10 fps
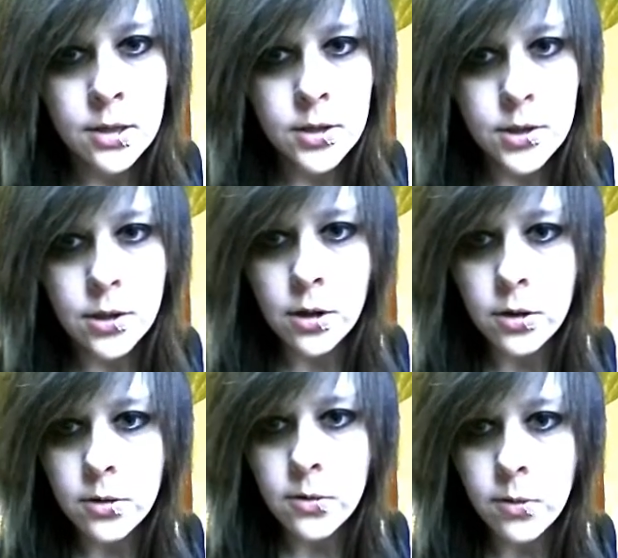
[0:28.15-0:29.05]

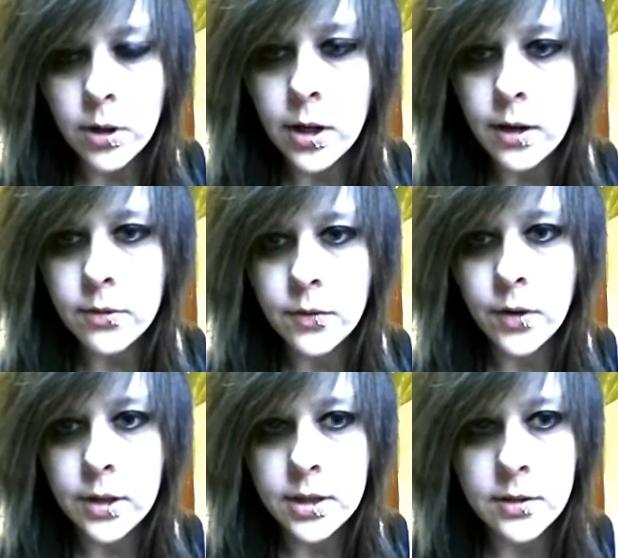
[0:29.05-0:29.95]
So we're gonna have to
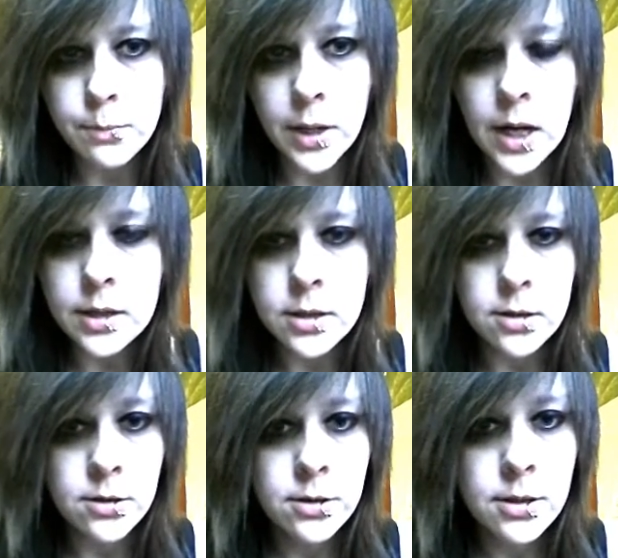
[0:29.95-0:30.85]
fight these
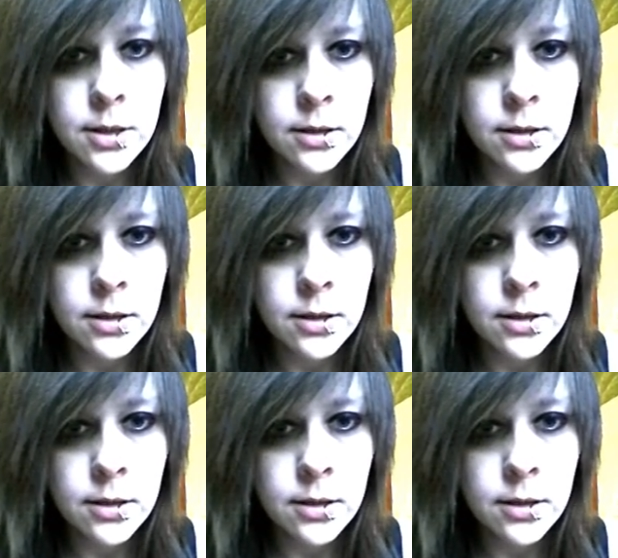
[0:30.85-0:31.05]
bastards.